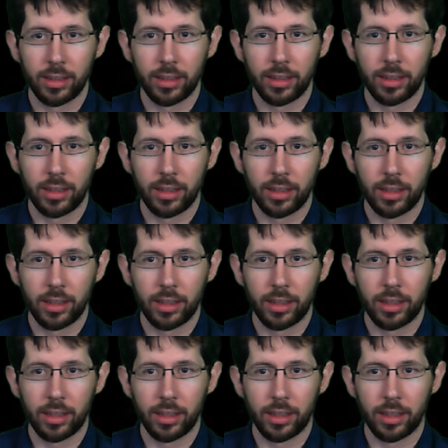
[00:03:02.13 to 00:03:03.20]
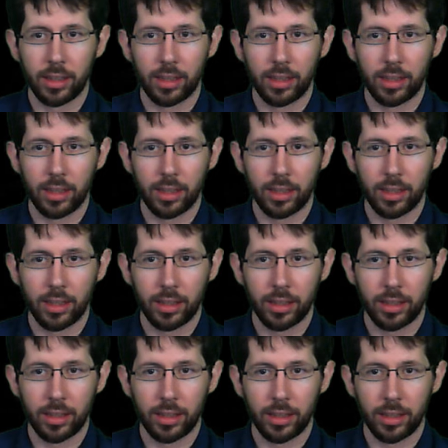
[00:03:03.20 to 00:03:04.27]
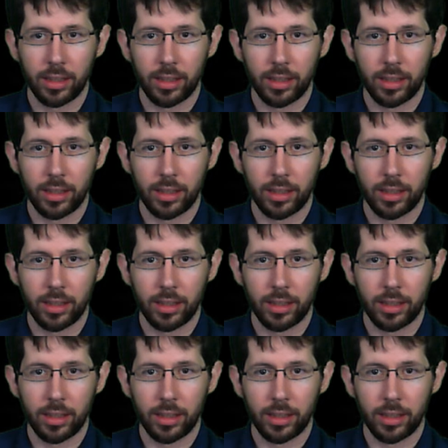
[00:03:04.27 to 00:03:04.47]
[no speech]